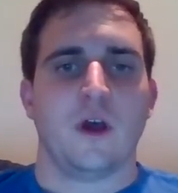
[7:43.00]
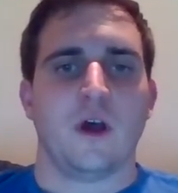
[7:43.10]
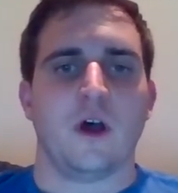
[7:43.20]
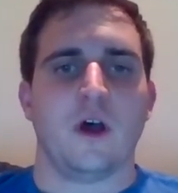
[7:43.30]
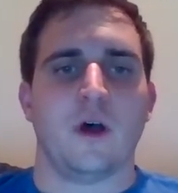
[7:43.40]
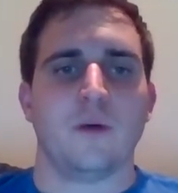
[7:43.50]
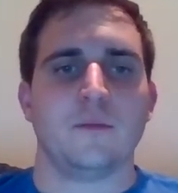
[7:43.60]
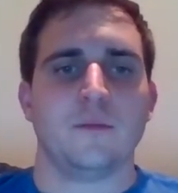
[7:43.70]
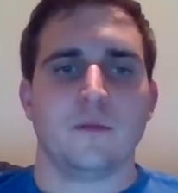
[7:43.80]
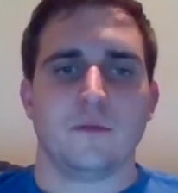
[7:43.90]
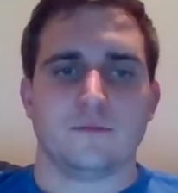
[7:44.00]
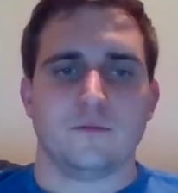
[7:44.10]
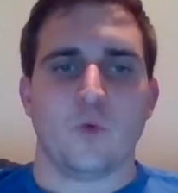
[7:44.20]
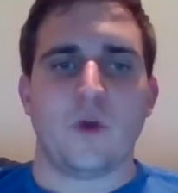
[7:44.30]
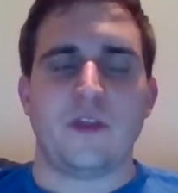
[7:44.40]
um,
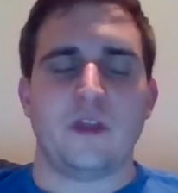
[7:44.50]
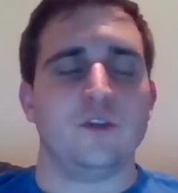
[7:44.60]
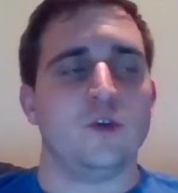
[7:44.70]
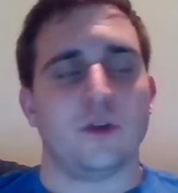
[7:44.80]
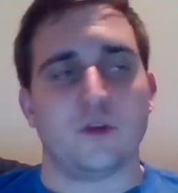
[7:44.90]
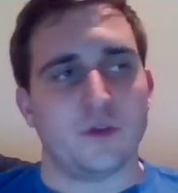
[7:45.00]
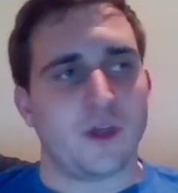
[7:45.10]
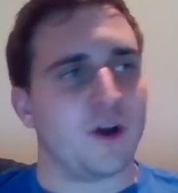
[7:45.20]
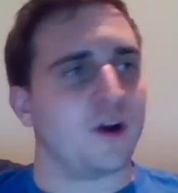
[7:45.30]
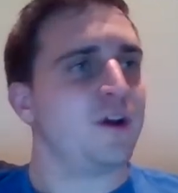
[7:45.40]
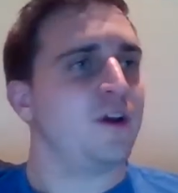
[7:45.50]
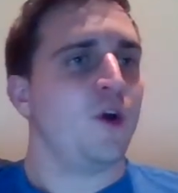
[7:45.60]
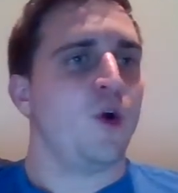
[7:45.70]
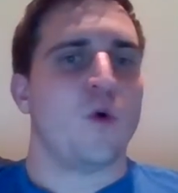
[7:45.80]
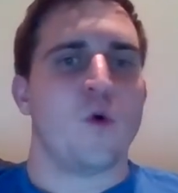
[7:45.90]
what they do and who they are,
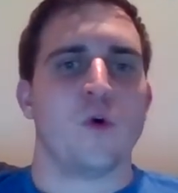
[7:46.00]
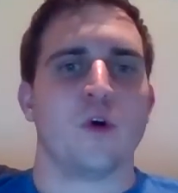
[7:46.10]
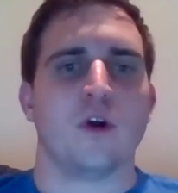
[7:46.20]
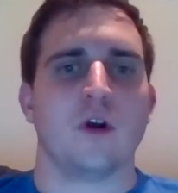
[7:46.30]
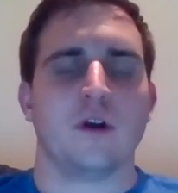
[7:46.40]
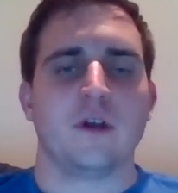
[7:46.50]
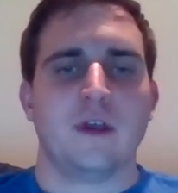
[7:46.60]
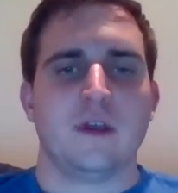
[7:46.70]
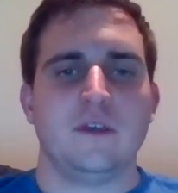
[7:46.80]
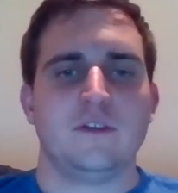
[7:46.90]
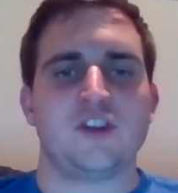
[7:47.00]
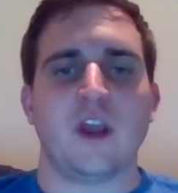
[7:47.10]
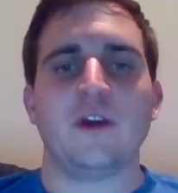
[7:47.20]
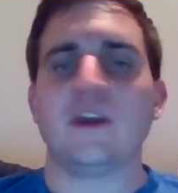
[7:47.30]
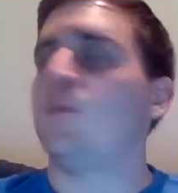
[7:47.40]
or
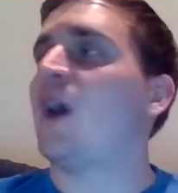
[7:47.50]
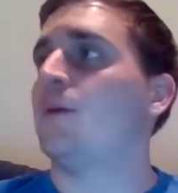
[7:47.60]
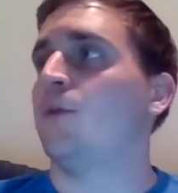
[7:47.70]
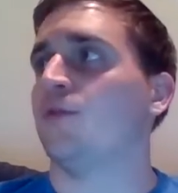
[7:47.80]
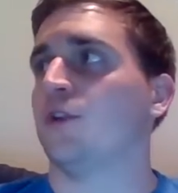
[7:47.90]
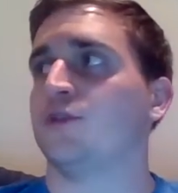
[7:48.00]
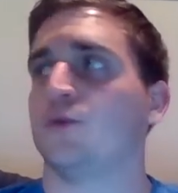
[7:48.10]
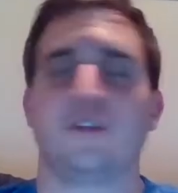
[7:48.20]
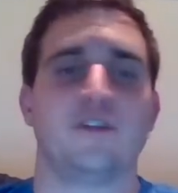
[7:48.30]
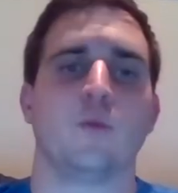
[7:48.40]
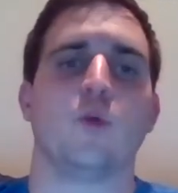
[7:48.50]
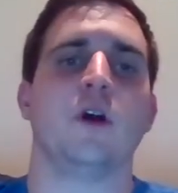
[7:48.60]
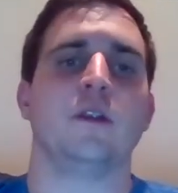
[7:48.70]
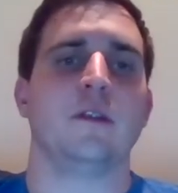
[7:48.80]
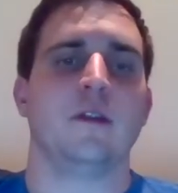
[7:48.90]
sharing a Bible verse with
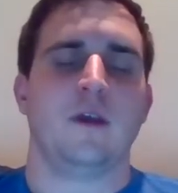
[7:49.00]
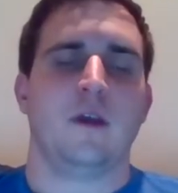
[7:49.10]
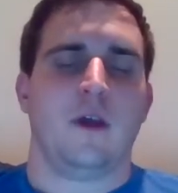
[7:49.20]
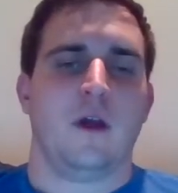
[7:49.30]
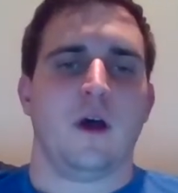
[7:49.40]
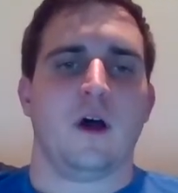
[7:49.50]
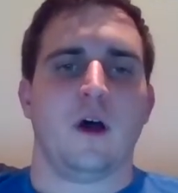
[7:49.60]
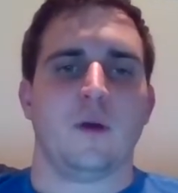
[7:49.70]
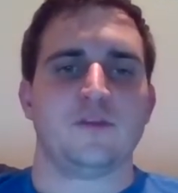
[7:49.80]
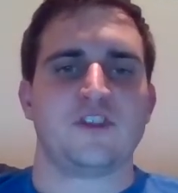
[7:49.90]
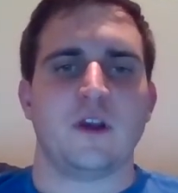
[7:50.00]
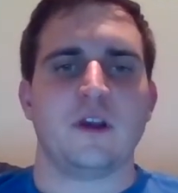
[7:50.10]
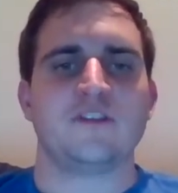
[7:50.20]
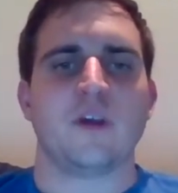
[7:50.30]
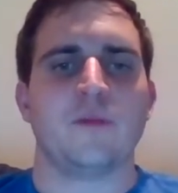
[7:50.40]
someone,
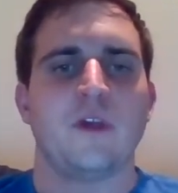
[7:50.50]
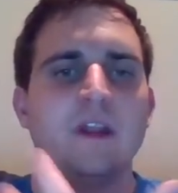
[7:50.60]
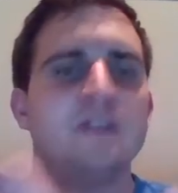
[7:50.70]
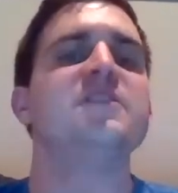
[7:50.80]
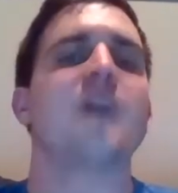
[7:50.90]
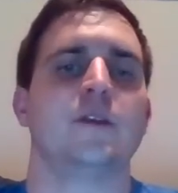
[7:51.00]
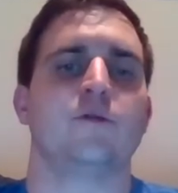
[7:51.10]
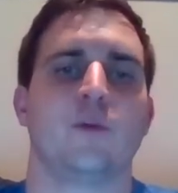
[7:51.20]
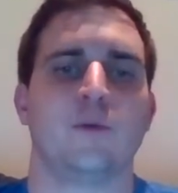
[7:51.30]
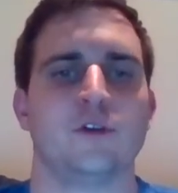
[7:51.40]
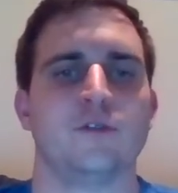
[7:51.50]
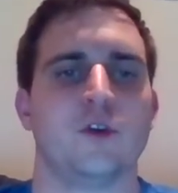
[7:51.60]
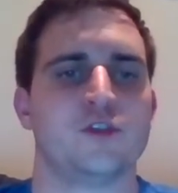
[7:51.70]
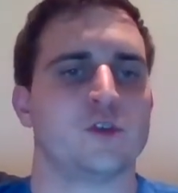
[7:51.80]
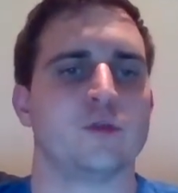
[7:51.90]
sharing an insight from your
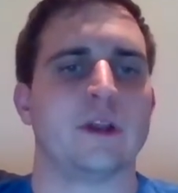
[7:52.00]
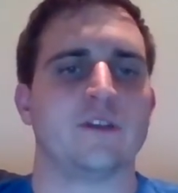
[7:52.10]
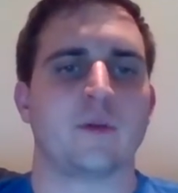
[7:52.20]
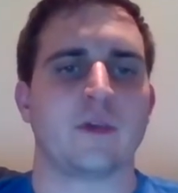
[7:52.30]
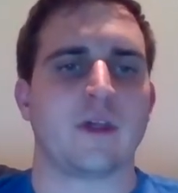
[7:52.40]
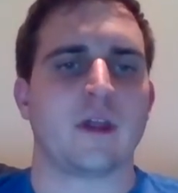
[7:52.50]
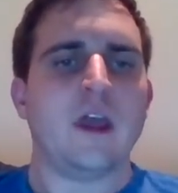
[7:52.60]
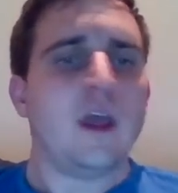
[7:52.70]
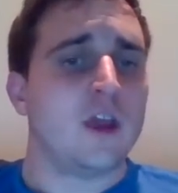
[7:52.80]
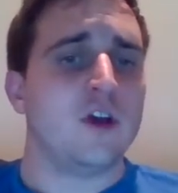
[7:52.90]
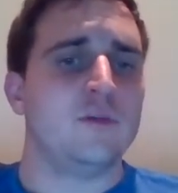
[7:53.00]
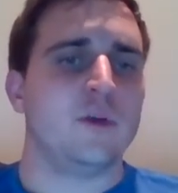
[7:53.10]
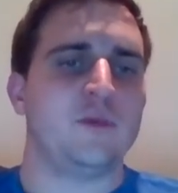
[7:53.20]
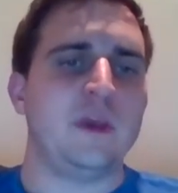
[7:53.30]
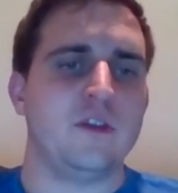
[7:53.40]
devotional reading, something like
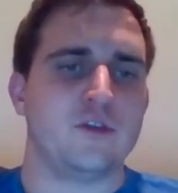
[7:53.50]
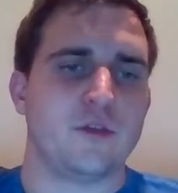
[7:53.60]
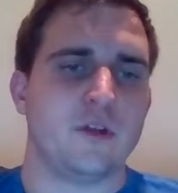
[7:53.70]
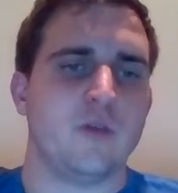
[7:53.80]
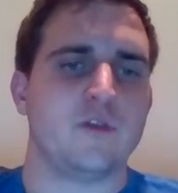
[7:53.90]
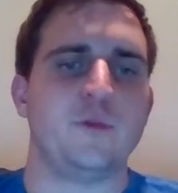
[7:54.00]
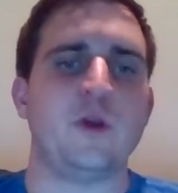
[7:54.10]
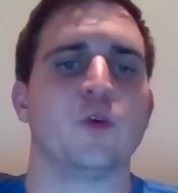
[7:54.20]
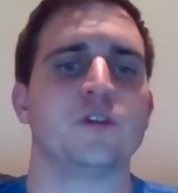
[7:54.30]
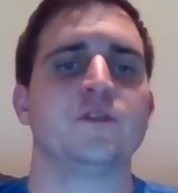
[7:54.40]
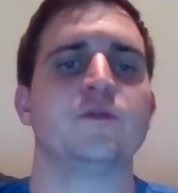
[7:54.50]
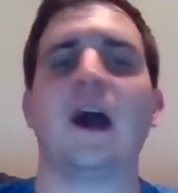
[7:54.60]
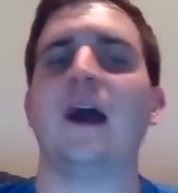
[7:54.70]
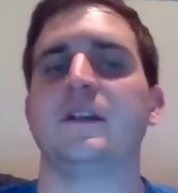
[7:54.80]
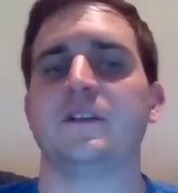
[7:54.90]
that. Speaking the truth in love could be words of
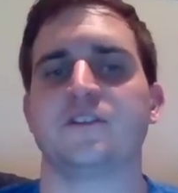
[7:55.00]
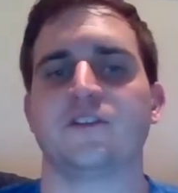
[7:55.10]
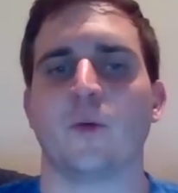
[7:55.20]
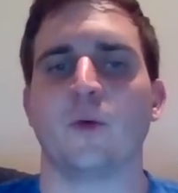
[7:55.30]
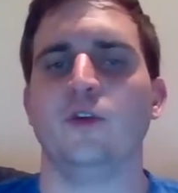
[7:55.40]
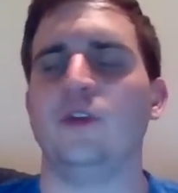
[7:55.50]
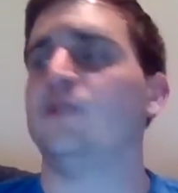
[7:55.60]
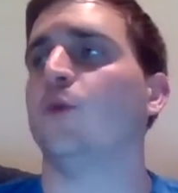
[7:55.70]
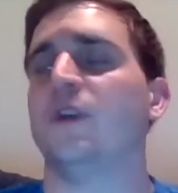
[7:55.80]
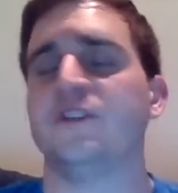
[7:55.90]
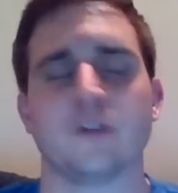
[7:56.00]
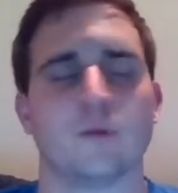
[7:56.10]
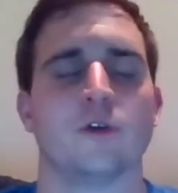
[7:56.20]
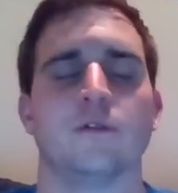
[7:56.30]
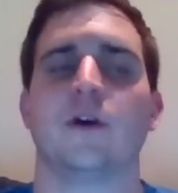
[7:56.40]
guidance to someone who needs
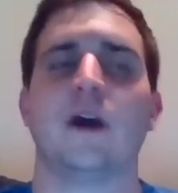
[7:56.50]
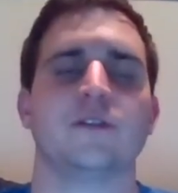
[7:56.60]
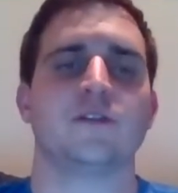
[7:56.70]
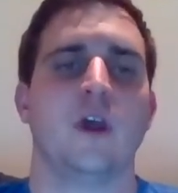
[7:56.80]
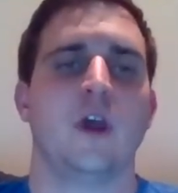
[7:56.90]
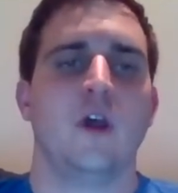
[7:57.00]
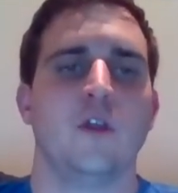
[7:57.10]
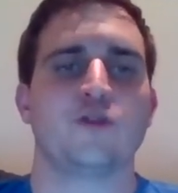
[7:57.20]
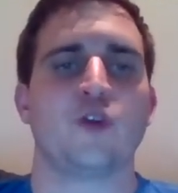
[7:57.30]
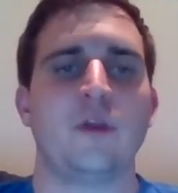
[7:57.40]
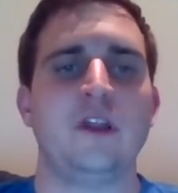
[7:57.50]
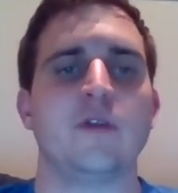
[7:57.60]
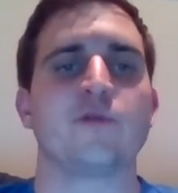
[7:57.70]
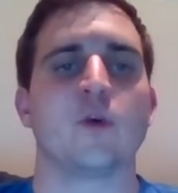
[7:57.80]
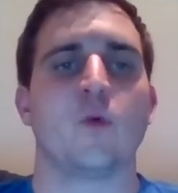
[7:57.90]
wisdom or advice. There's so many
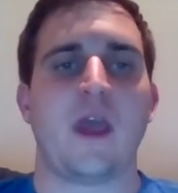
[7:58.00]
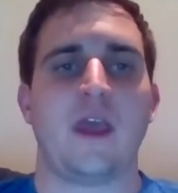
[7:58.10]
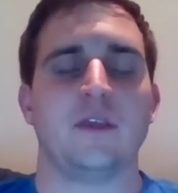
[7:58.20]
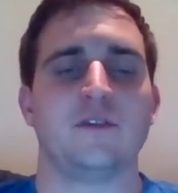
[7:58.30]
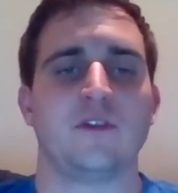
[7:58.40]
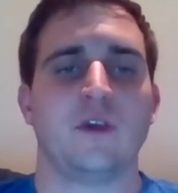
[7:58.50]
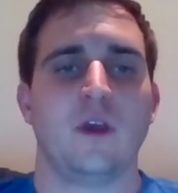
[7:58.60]
different ways